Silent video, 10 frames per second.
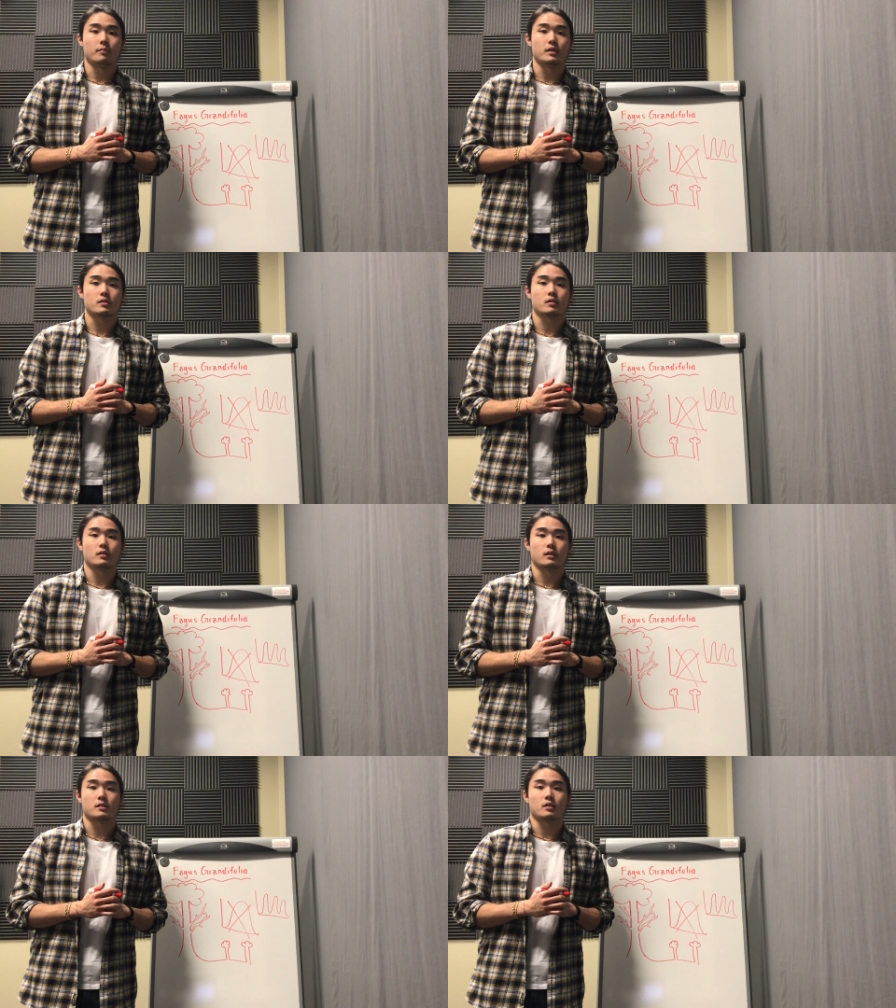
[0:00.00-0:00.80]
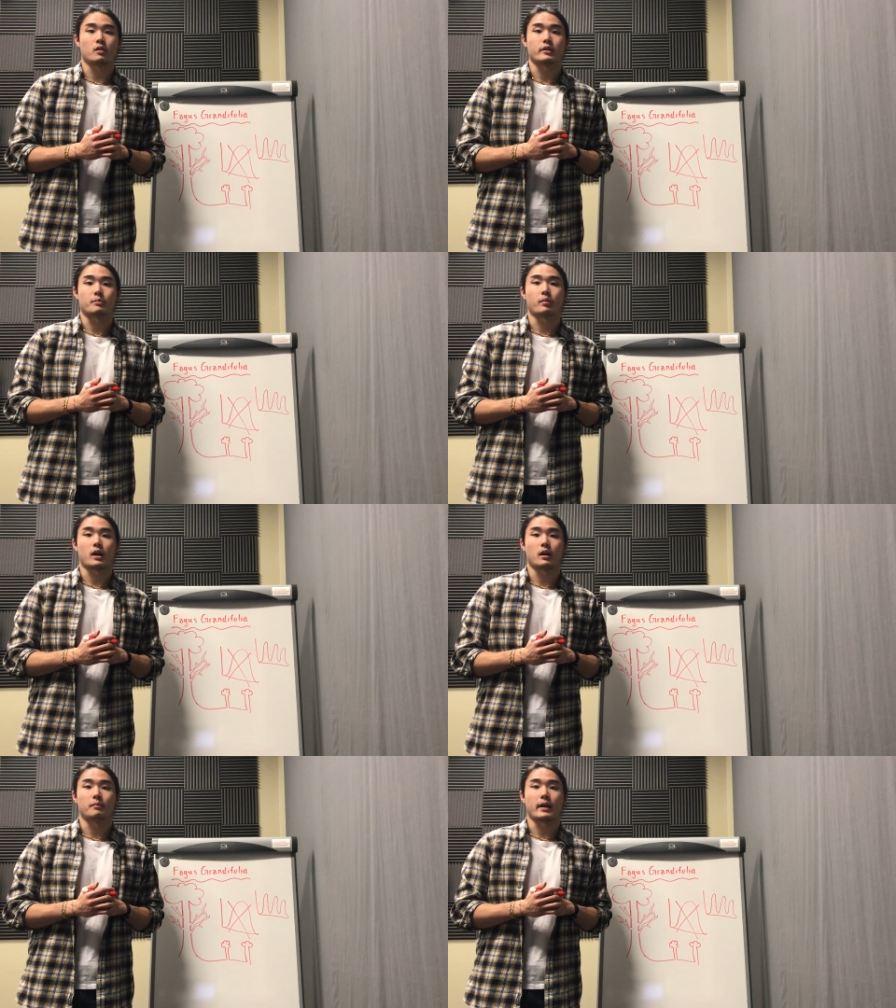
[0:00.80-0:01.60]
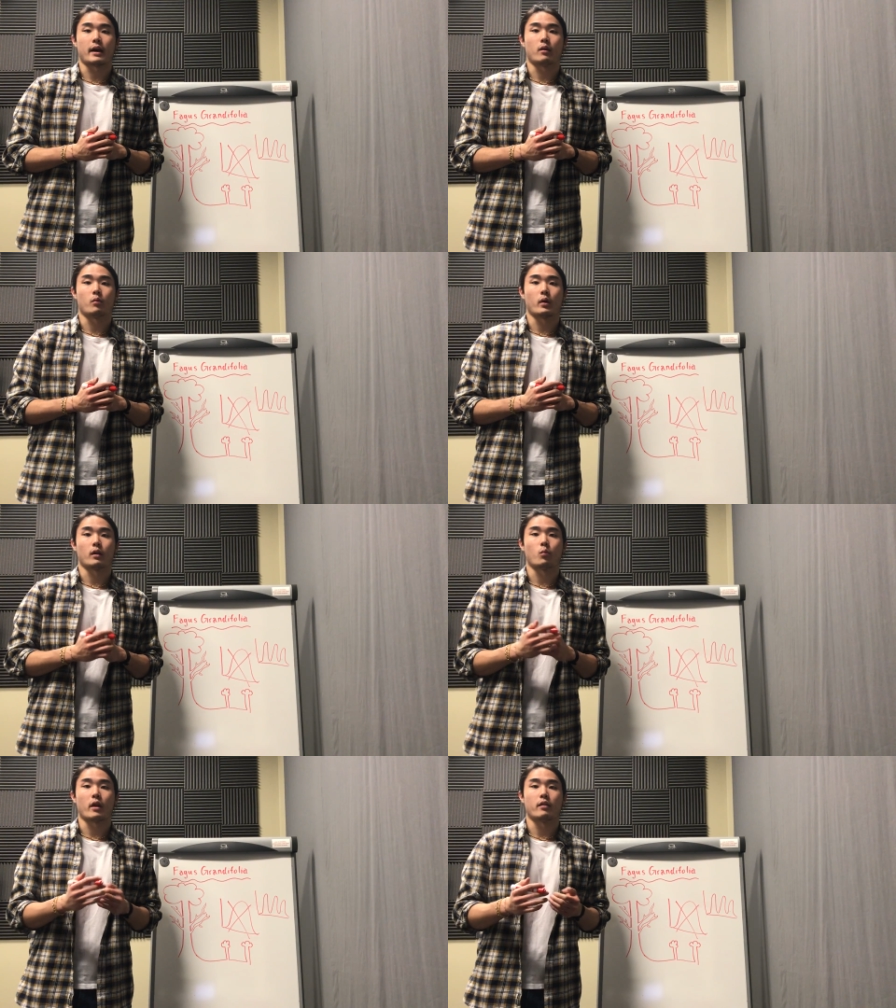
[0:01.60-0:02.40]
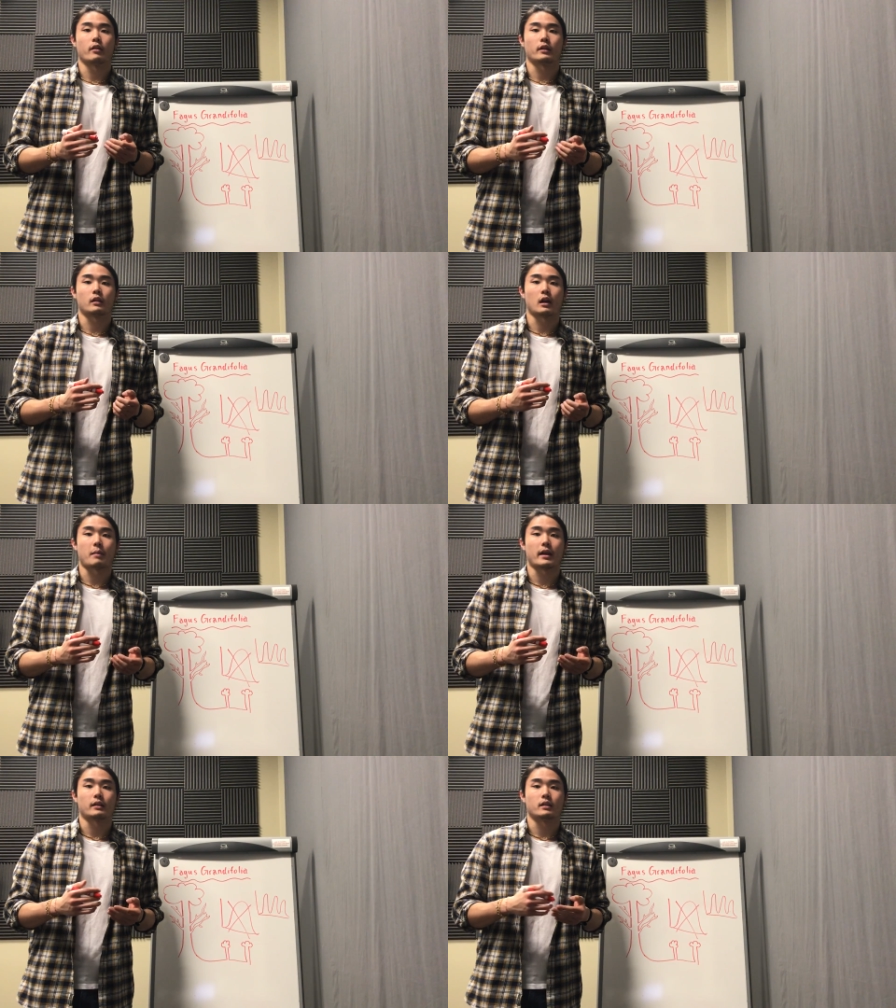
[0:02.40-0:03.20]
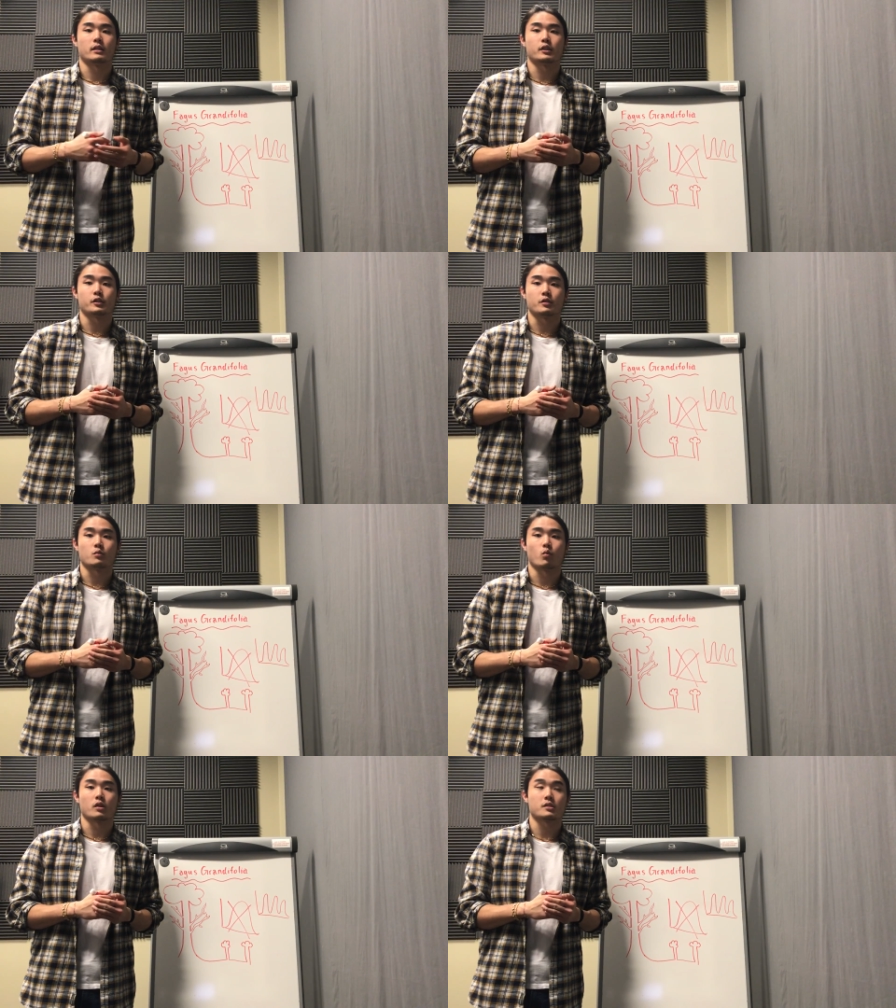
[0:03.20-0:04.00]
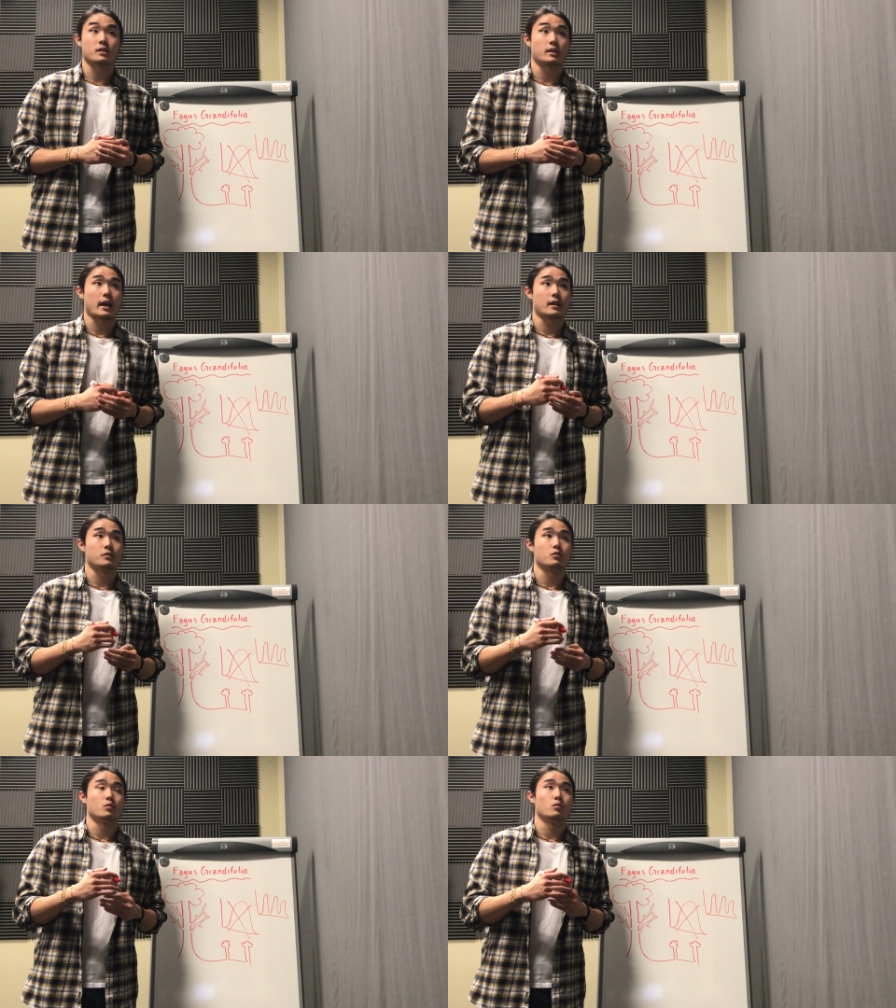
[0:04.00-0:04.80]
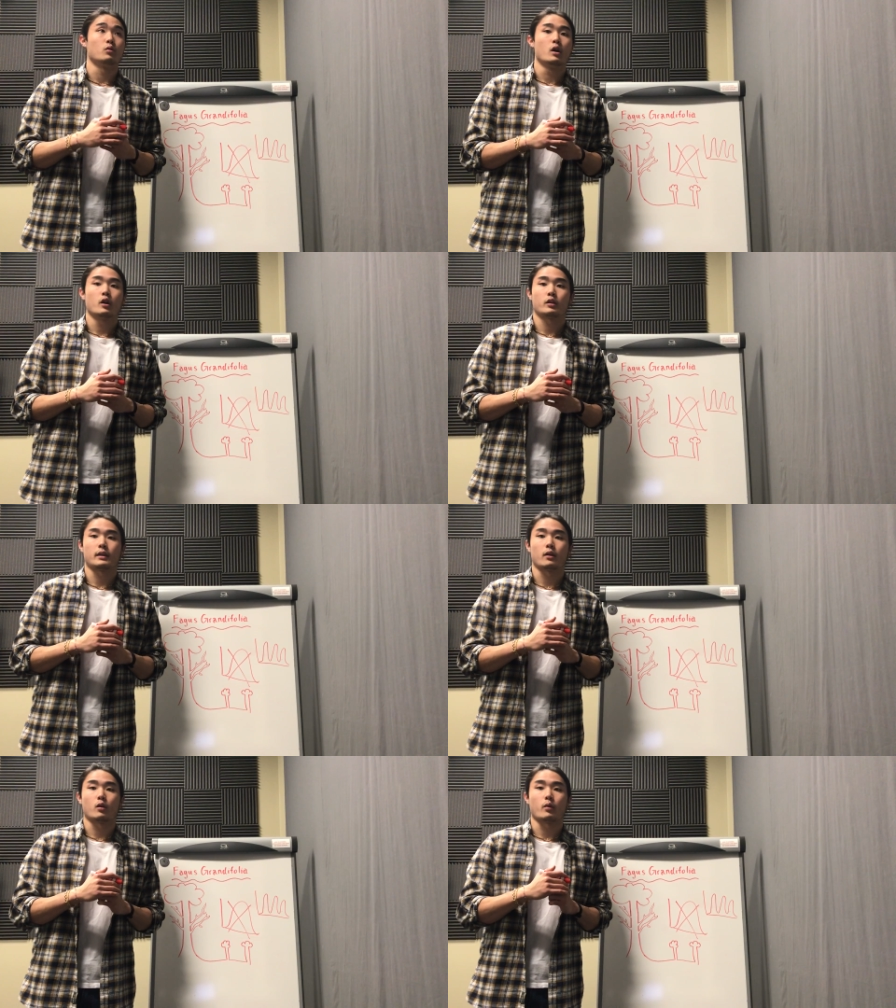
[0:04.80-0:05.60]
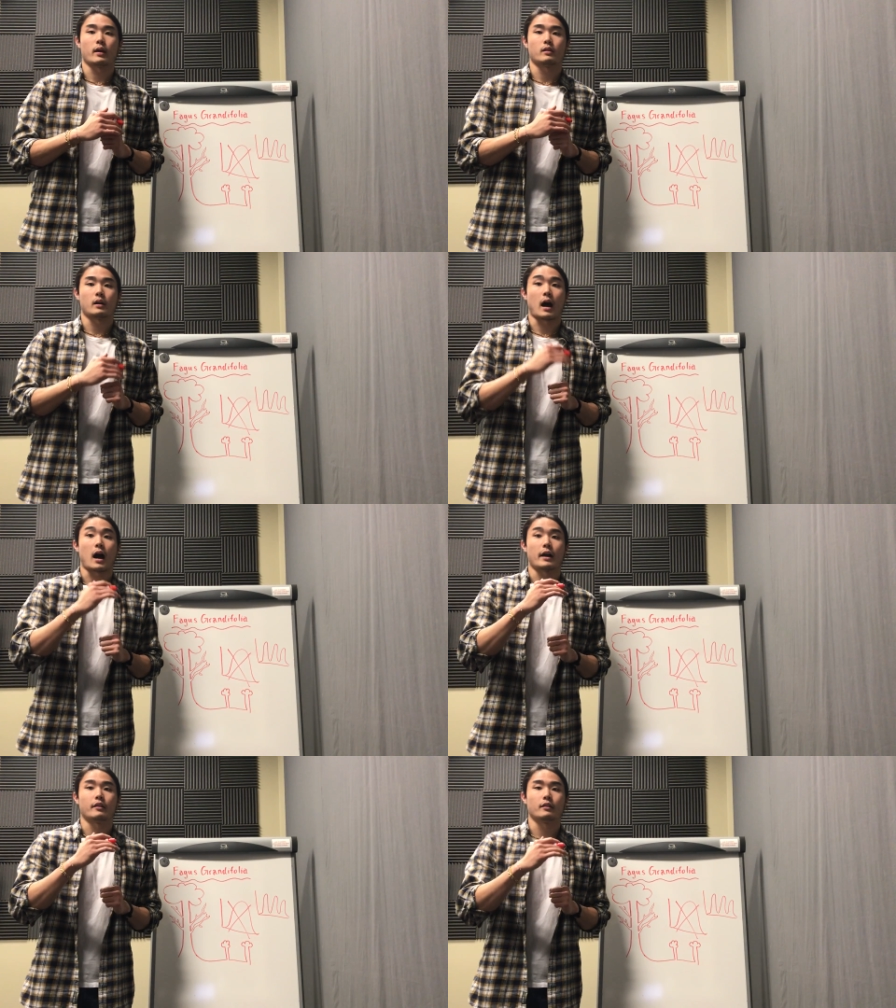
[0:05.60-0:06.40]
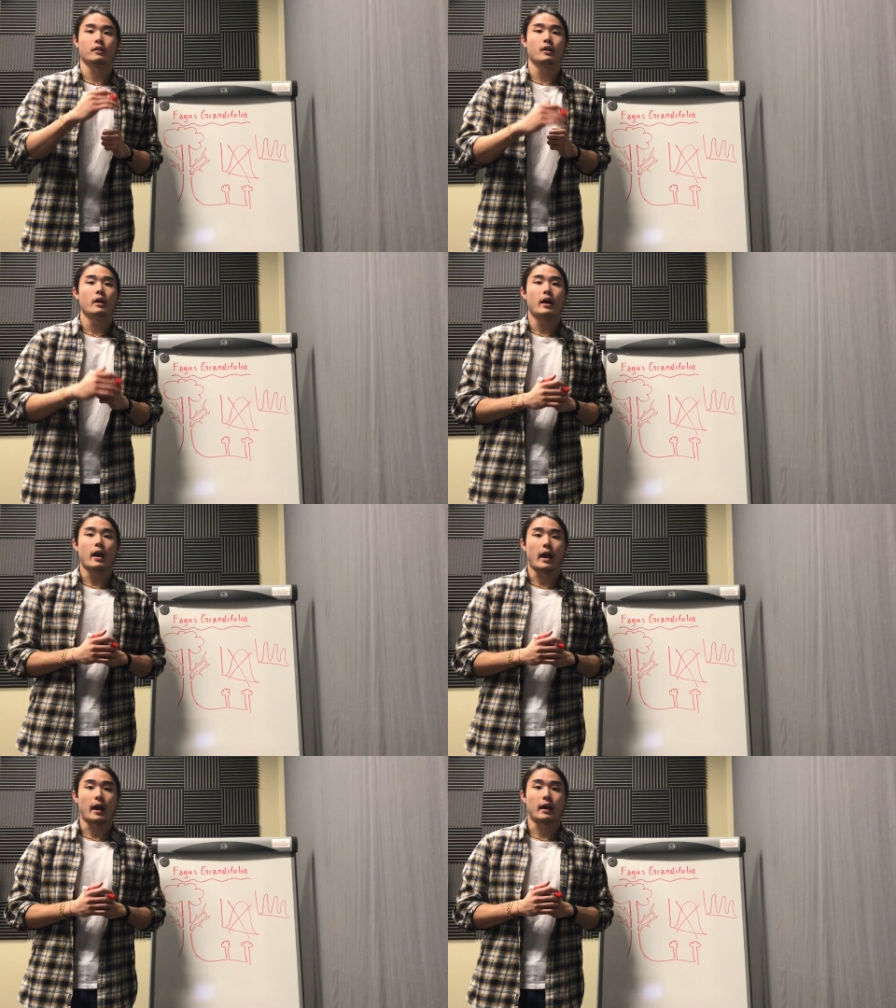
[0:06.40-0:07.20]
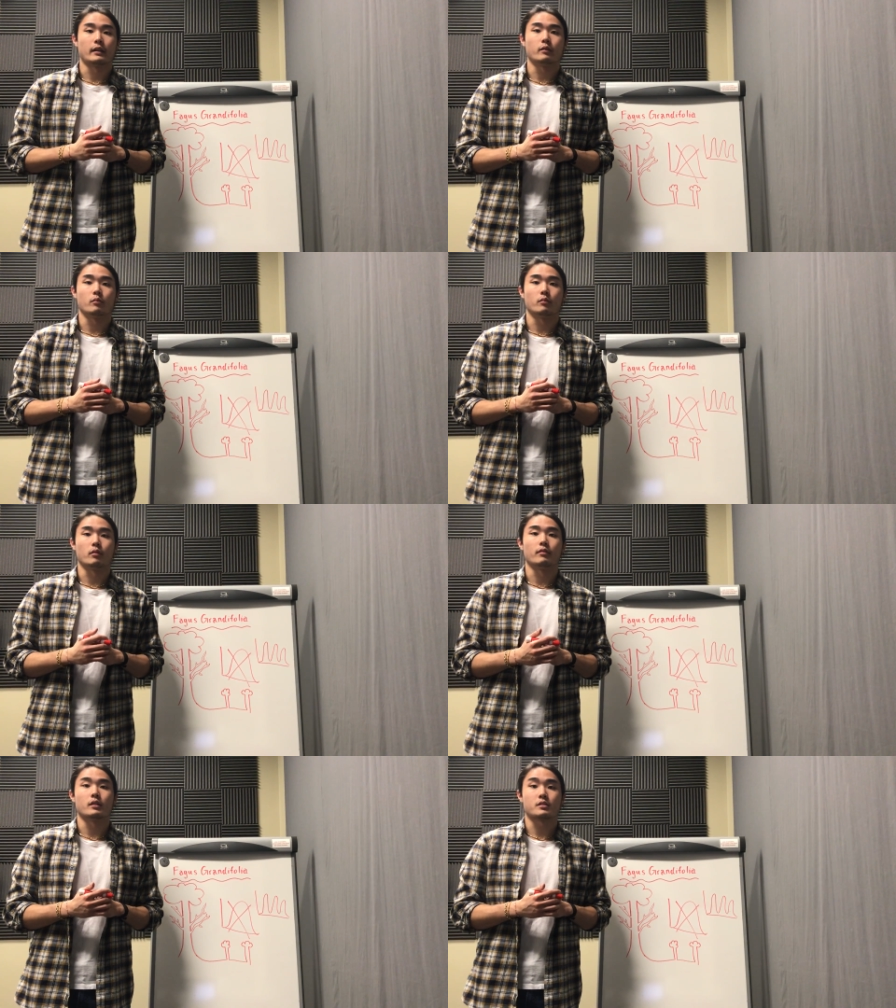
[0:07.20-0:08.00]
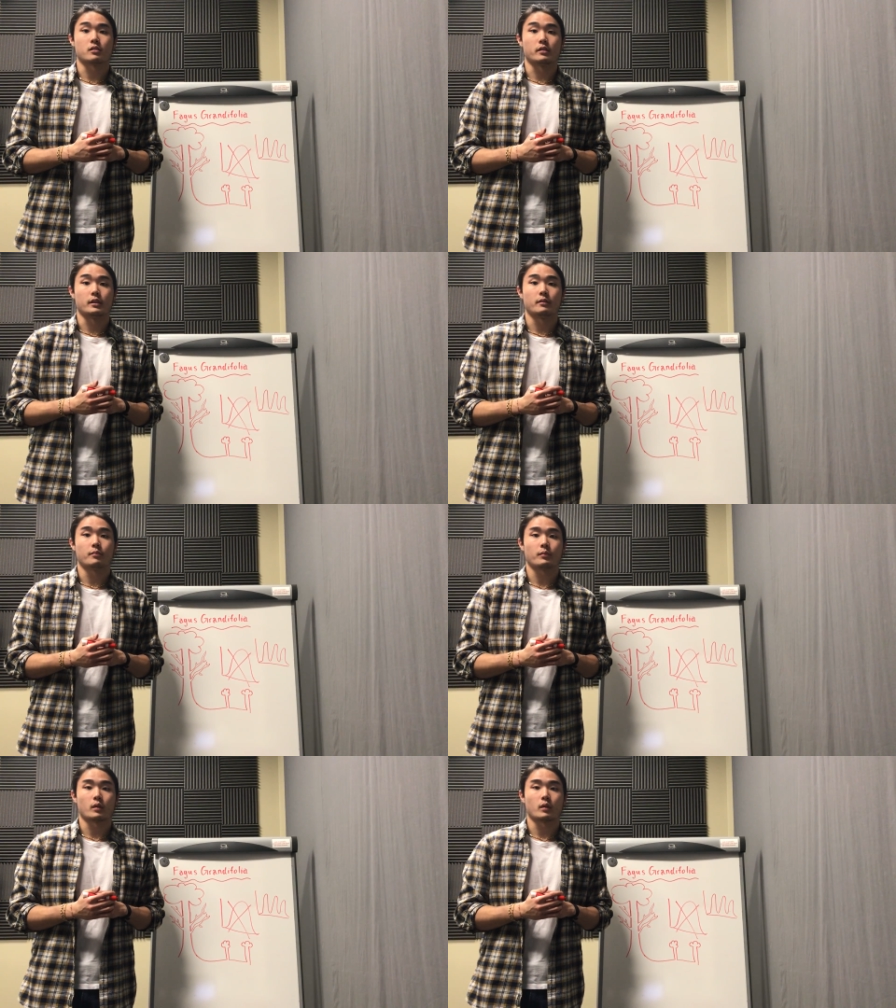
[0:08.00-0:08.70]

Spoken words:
This could cause a problem now where weather and climatic conditions worsen as you go higher. And reversely,